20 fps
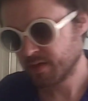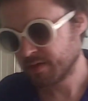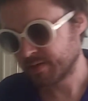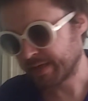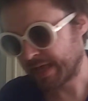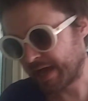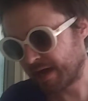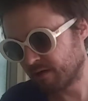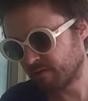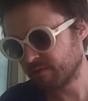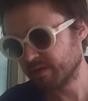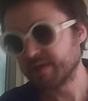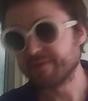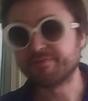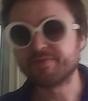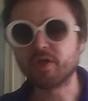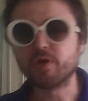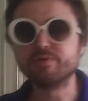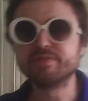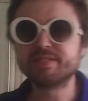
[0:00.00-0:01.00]
Now, if
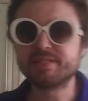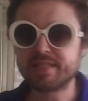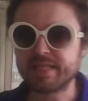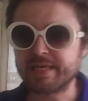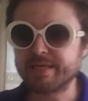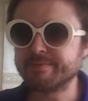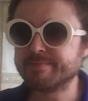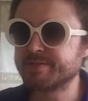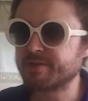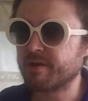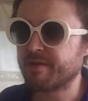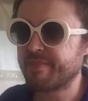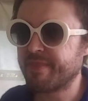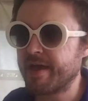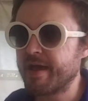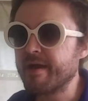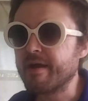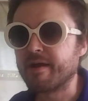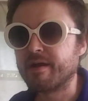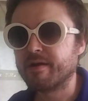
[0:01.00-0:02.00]
those themes are
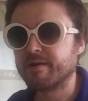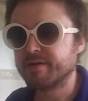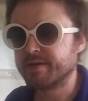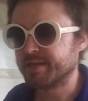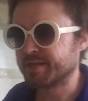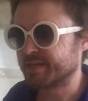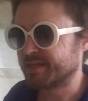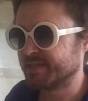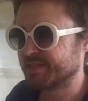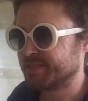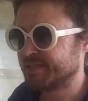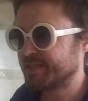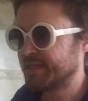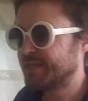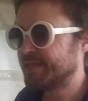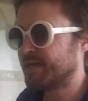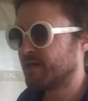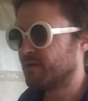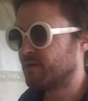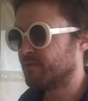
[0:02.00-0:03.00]
there in
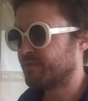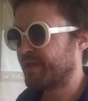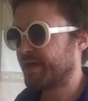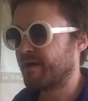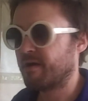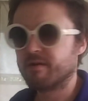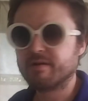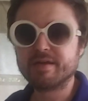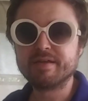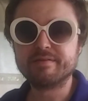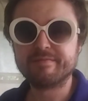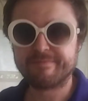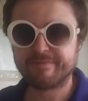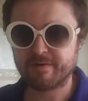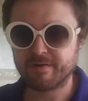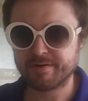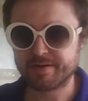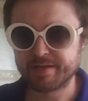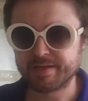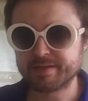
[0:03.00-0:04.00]
Casino, they are
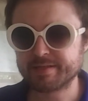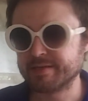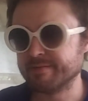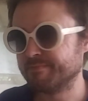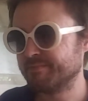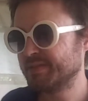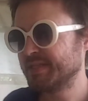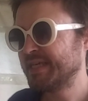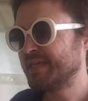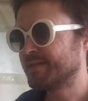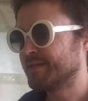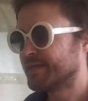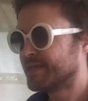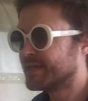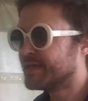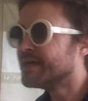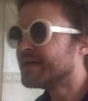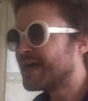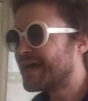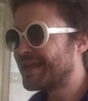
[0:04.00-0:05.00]
inverted completely,
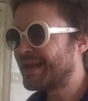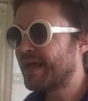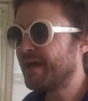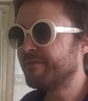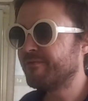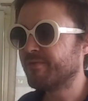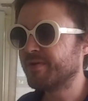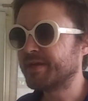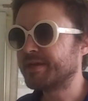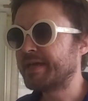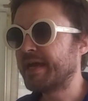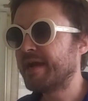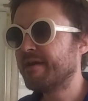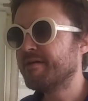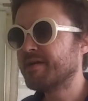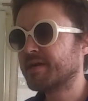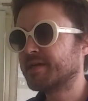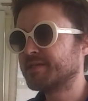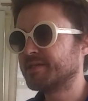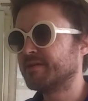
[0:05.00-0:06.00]
and every
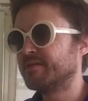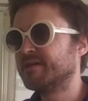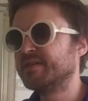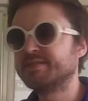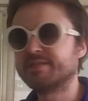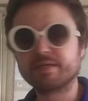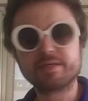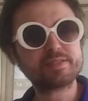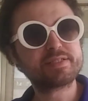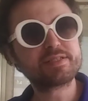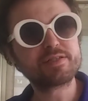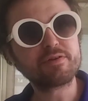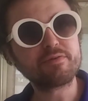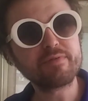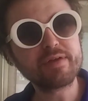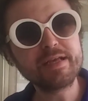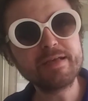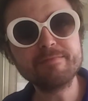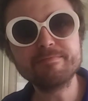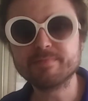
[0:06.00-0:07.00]
character is
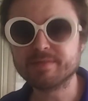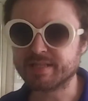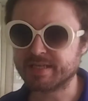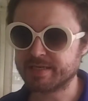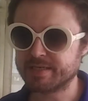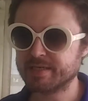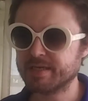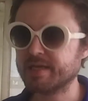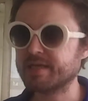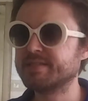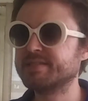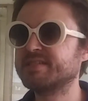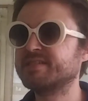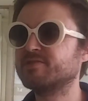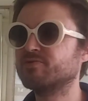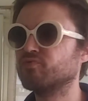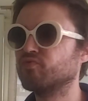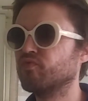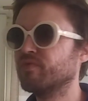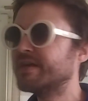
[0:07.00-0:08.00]
extremely,
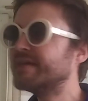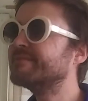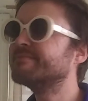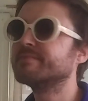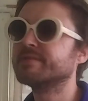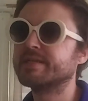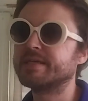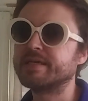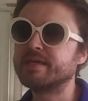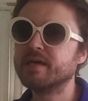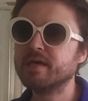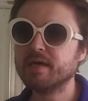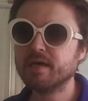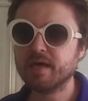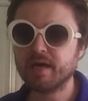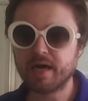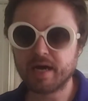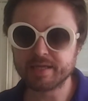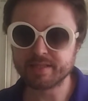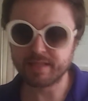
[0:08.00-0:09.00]
extremely
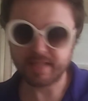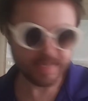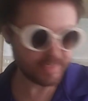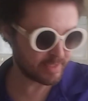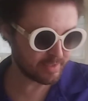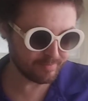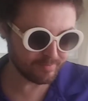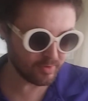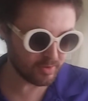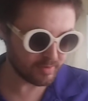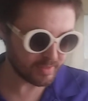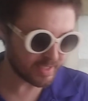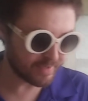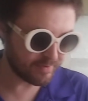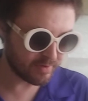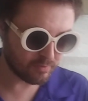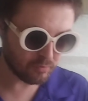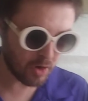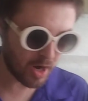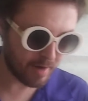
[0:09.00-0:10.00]
unlikable,
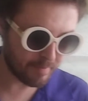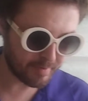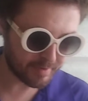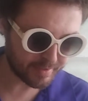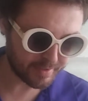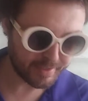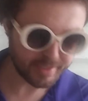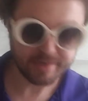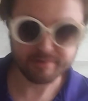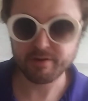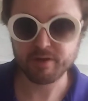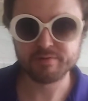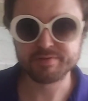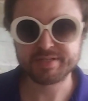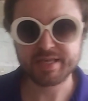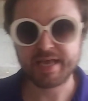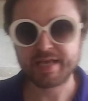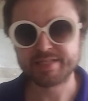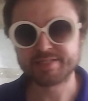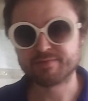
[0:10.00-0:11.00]
even Robert De
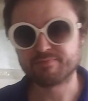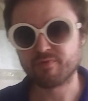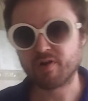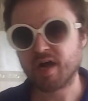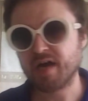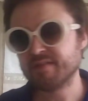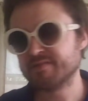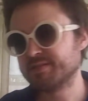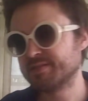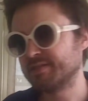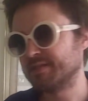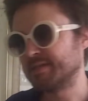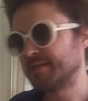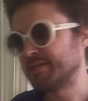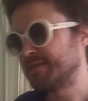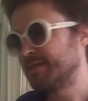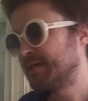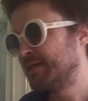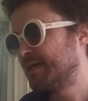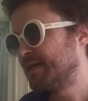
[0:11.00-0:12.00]
Niro's Ace Rothstein.
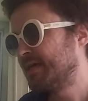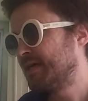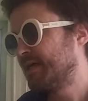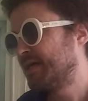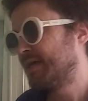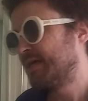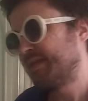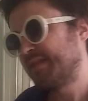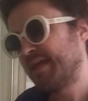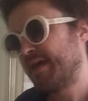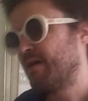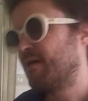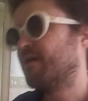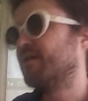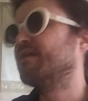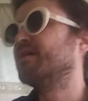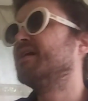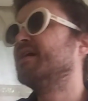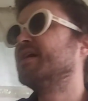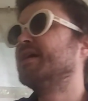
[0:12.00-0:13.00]
They
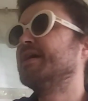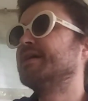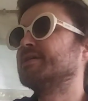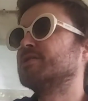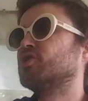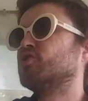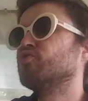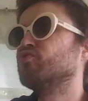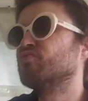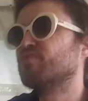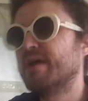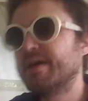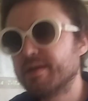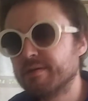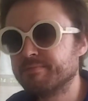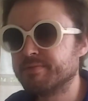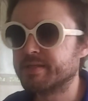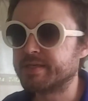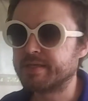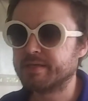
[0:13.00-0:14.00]
are
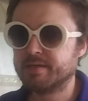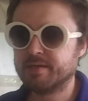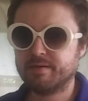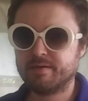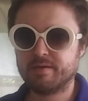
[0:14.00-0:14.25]
incredibly